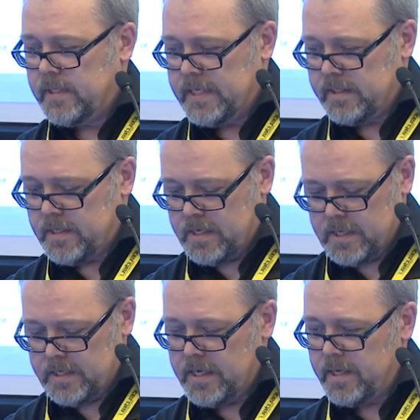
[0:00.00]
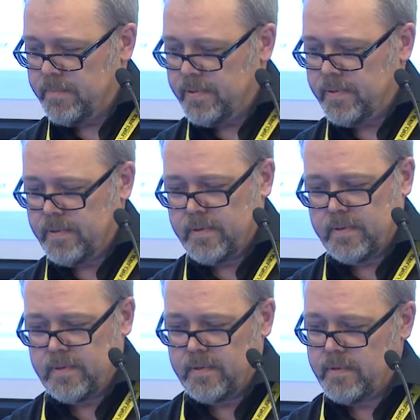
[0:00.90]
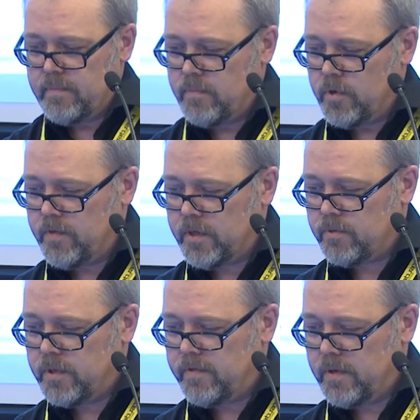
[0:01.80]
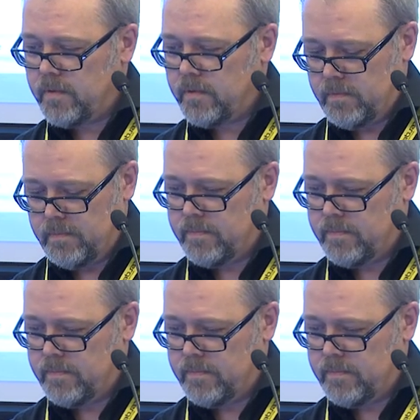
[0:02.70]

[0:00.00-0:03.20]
That's another tip. Moving swiftly on.